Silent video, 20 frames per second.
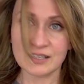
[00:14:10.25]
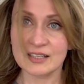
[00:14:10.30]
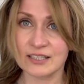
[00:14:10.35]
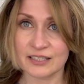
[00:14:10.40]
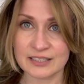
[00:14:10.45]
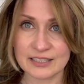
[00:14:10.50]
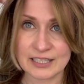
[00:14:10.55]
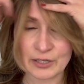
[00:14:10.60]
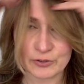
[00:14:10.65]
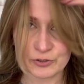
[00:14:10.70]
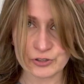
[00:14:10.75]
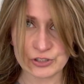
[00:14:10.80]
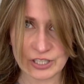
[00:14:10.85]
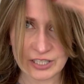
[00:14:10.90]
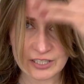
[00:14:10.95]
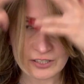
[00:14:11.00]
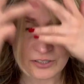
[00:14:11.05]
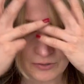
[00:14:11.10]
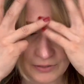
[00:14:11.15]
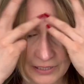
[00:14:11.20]
Now,
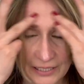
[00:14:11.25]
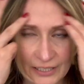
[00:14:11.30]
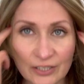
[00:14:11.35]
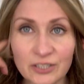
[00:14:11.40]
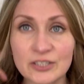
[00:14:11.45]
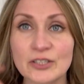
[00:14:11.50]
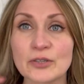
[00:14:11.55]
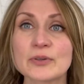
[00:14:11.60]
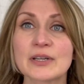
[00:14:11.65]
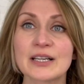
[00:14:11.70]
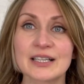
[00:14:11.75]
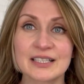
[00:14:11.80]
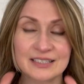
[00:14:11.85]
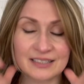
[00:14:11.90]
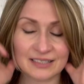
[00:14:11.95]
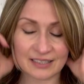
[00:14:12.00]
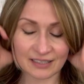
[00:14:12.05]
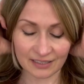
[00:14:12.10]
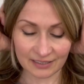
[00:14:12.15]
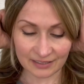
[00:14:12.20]
just to let you know,
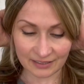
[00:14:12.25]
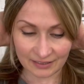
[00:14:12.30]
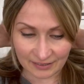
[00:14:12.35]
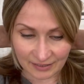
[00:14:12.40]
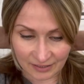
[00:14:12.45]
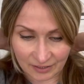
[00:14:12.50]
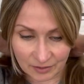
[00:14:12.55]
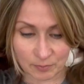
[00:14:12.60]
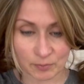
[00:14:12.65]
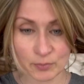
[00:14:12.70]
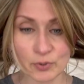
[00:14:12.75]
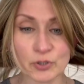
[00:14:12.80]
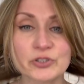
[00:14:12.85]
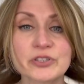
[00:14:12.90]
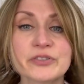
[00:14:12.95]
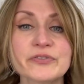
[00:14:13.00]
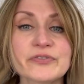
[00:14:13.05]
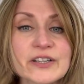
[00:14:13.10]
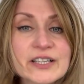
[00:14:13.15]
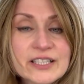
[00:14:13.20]
guys, I did
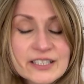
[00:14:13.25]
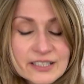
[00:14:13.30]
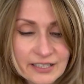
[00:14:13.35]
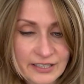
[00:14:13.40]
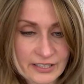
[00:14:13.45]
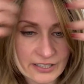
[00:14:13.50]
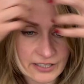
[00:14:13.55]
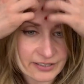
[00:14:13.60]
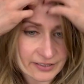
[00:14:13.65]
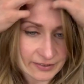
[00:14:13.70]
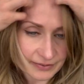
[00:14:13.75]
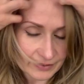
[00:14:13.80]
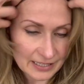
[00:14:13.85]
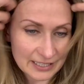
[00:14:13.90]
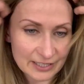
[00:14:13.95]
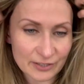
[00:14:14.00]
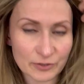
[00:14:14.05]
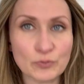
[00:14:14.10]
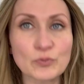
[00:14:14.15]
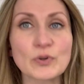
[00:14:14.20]
modify her
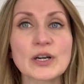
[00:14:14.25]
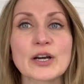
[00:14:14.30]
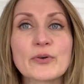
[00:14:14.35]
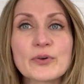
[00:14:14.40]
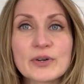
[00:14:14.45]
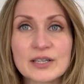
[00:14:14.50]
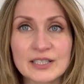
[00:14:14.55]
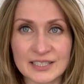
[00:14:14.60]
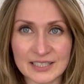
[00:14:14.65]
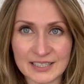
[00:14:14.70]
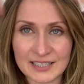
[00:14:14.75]
as well.